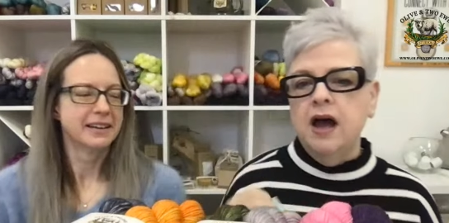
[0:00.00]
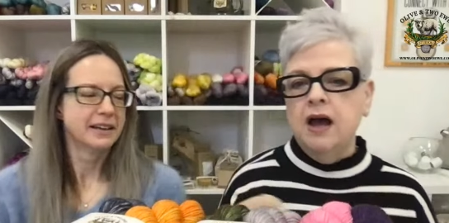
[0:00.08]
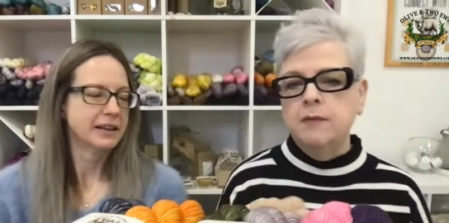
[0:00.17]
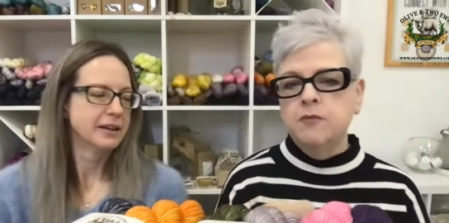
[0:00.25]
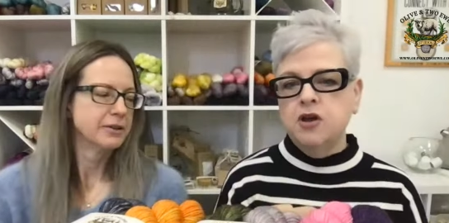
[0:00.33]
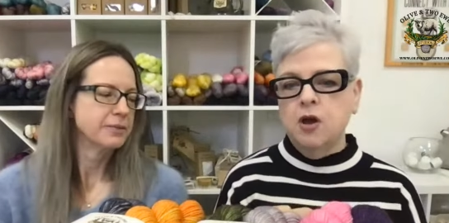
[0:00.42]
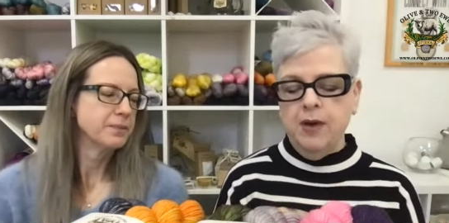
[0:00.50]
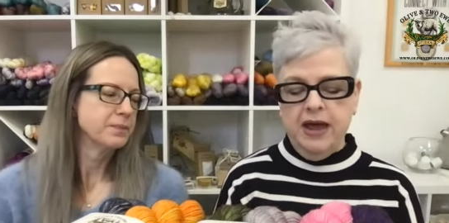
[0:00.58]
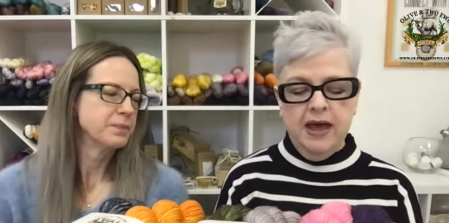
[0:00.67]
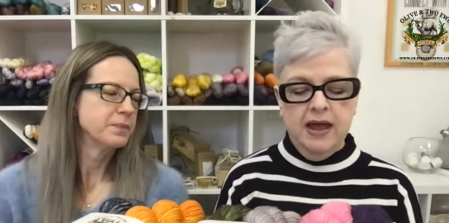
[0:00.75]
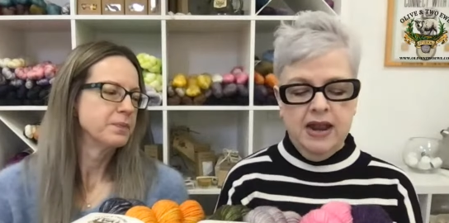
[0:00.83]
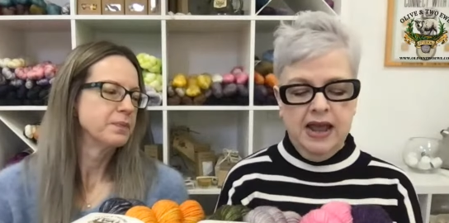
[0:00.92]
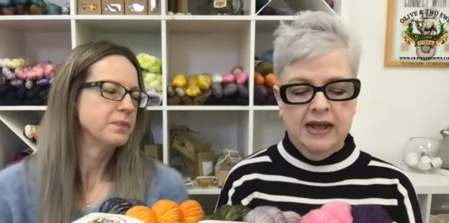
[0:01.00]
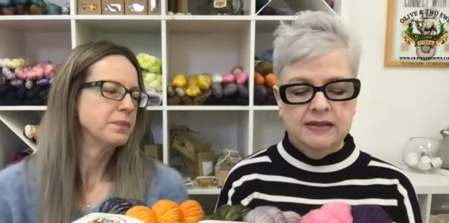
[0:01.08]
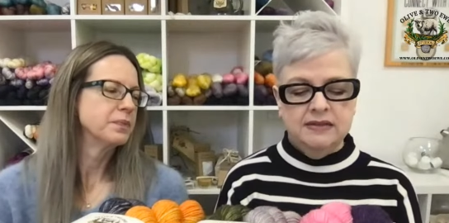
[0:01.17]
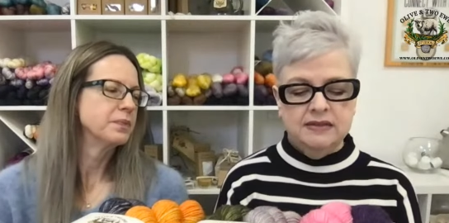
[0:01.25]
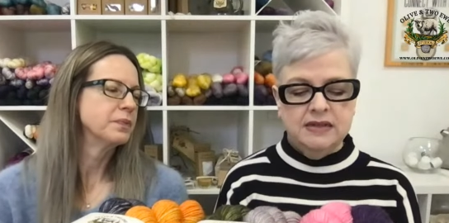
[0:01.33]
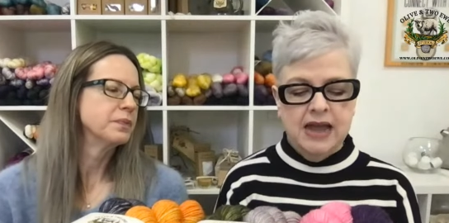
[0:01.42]
Speaker 1: um, go ahead and
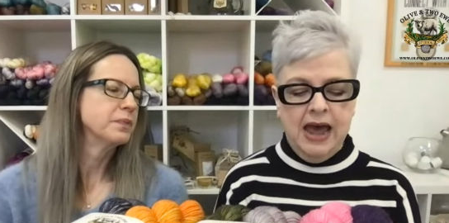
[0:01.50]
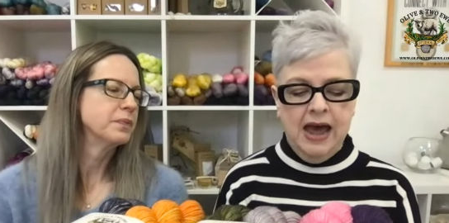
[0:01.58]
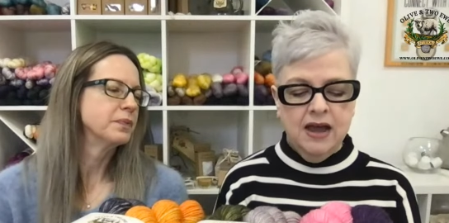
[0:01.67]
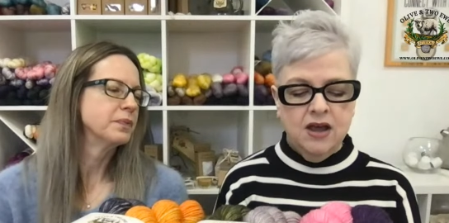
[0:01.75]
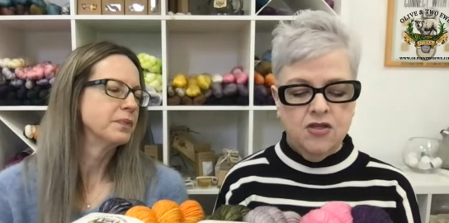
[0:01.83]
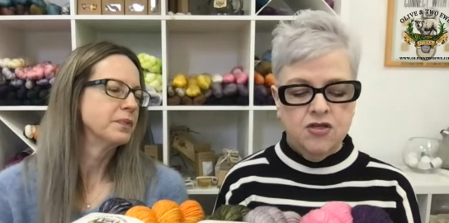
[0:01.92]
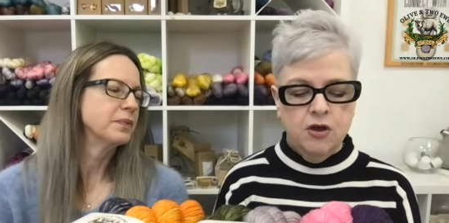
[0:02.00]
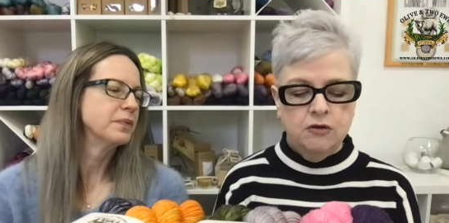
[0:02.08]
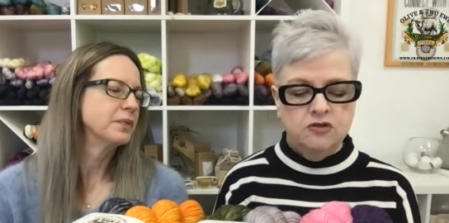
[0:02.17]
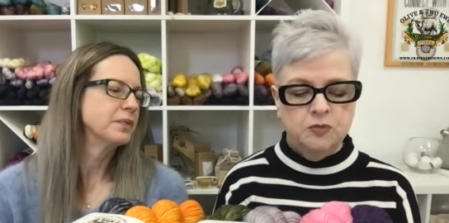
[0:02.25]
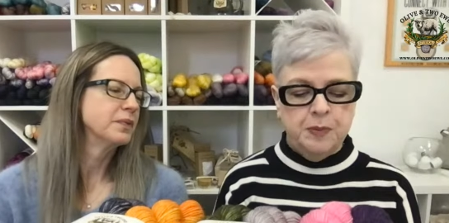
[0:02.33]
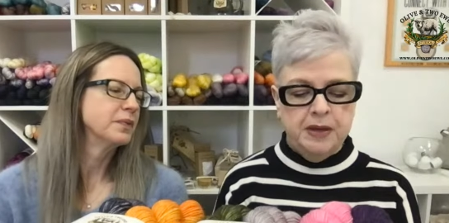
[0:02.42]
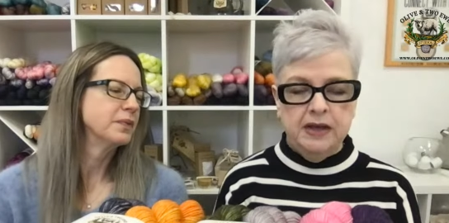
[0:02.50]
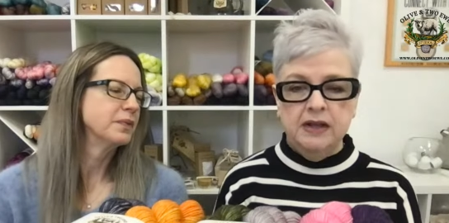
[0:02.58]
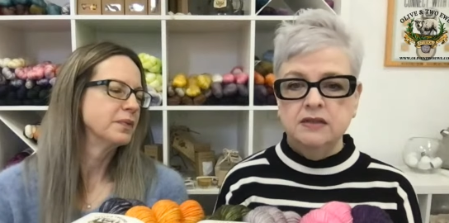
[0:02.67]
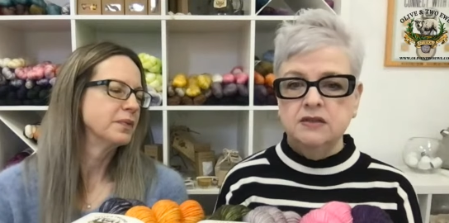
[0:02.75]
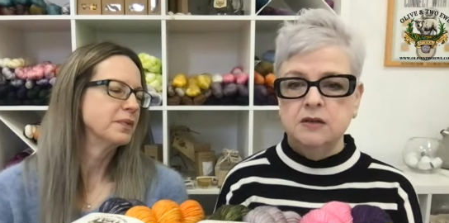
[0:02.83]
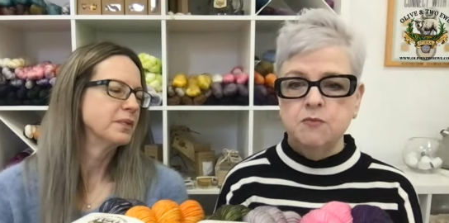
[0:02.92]
snag those
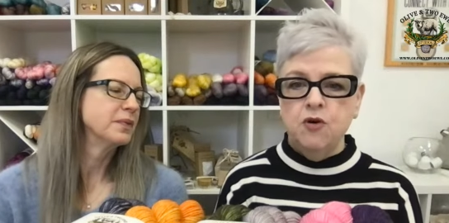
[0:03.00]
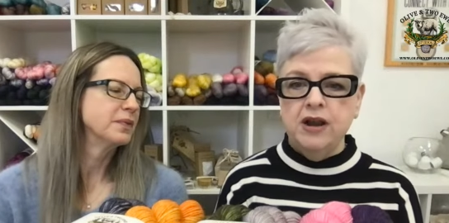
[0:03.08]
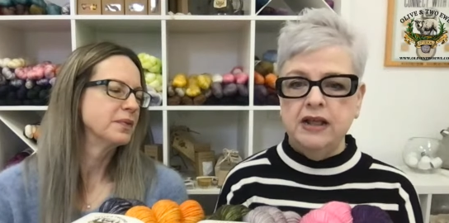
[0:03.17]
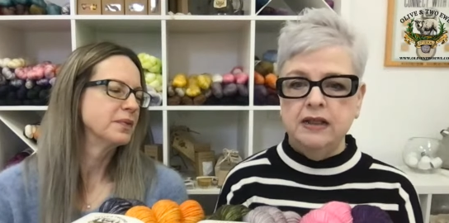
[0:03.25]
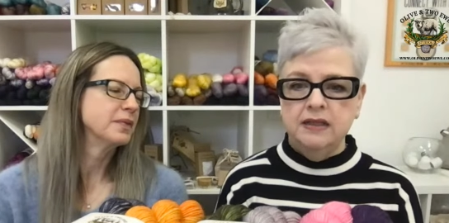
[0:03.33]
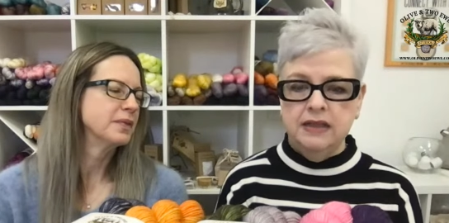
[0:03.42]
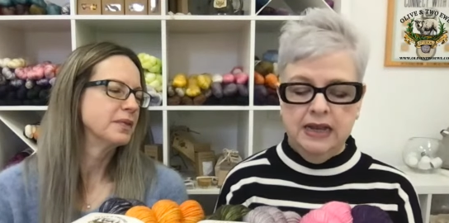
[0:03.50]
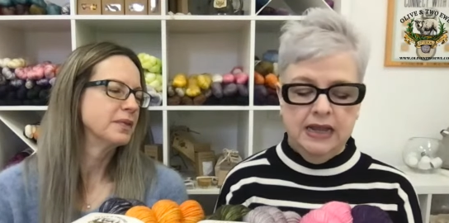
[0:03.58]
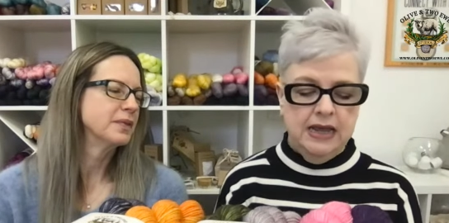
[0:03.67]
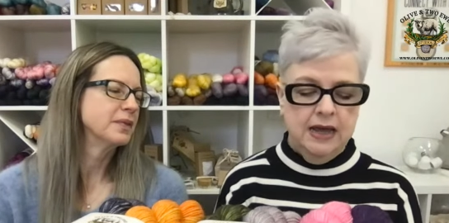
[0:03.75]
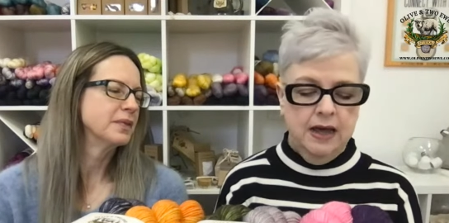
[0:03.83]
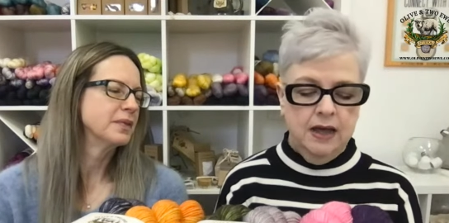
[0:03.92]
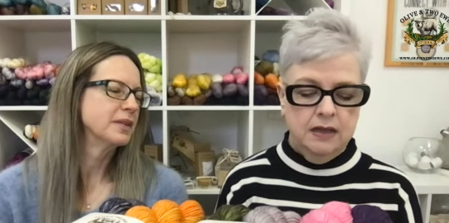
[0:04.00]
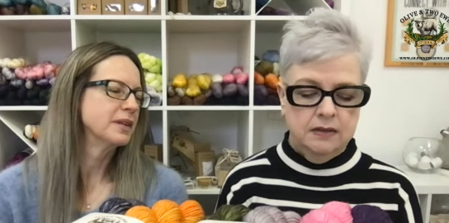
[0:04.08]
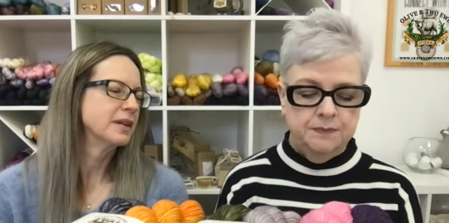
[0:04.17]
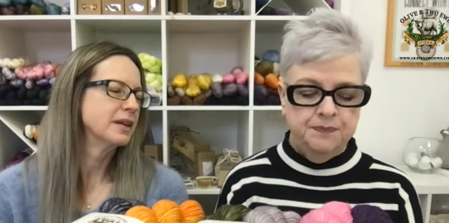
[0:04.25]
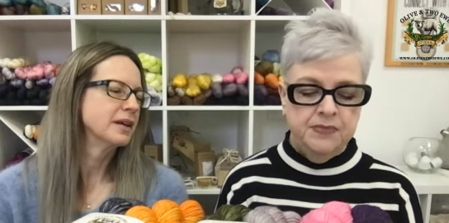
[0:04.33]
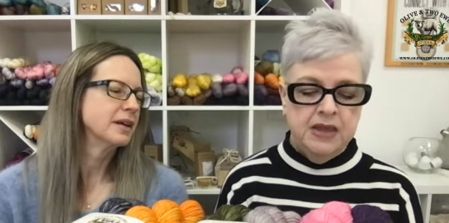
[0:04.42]
pins. Good morning, Lydia.
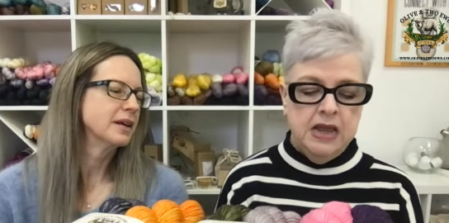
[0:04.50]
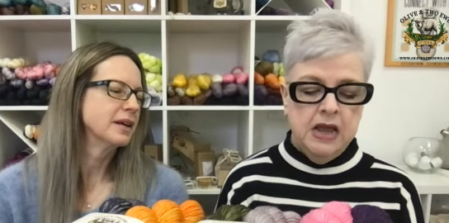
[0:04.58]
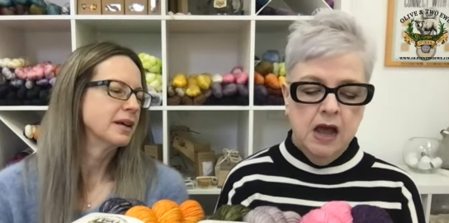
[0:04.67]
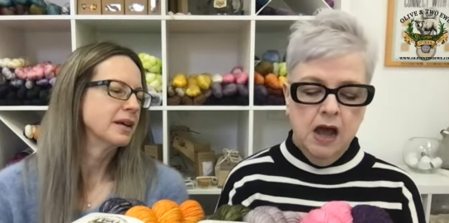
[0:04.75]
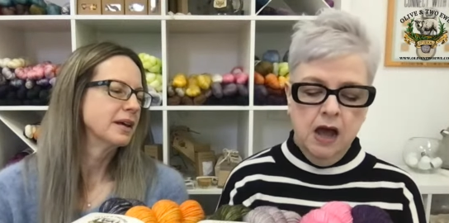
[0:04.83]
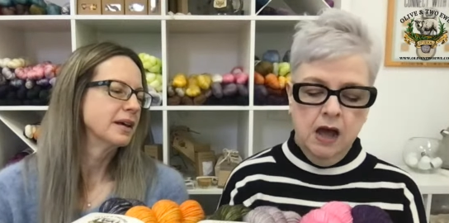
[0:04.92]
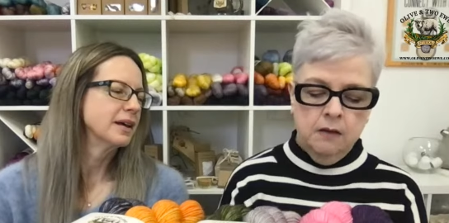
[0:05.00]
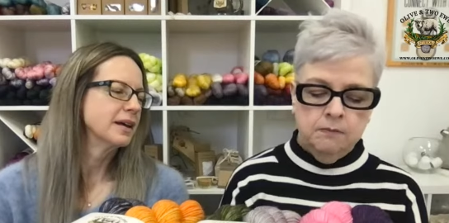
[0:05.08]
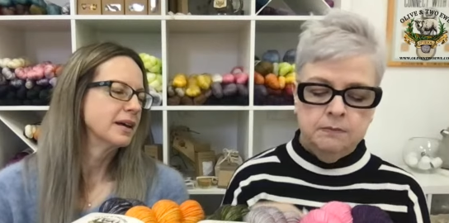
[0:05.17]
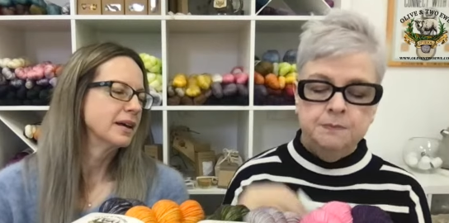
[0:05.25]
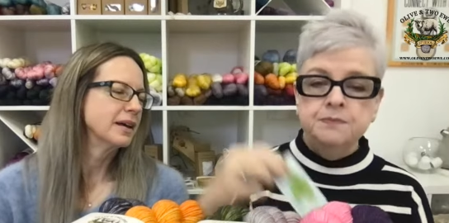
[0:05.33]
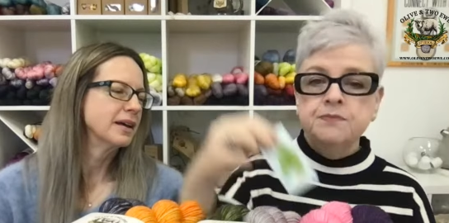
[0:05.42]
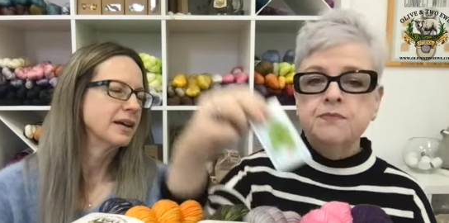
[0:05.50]
Um,